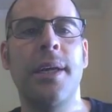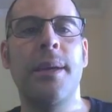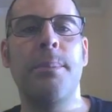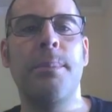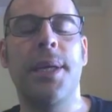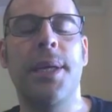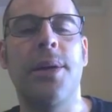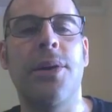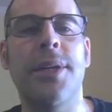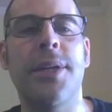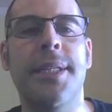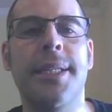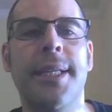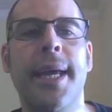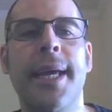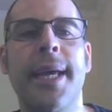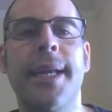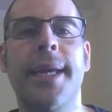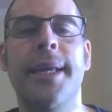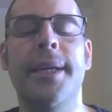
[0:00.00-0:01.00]
because
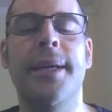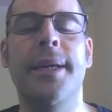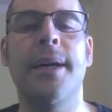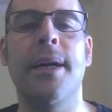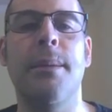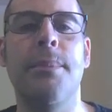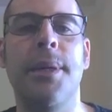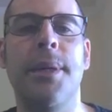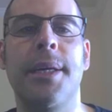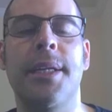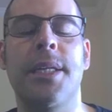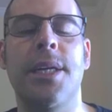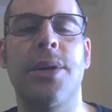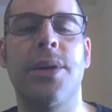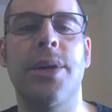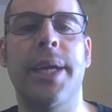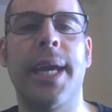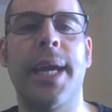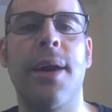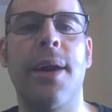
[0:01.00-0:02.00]
net income is your
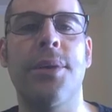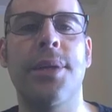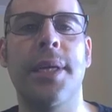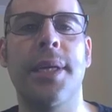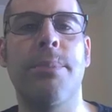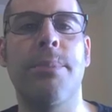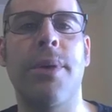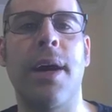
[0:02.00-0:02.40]
accounting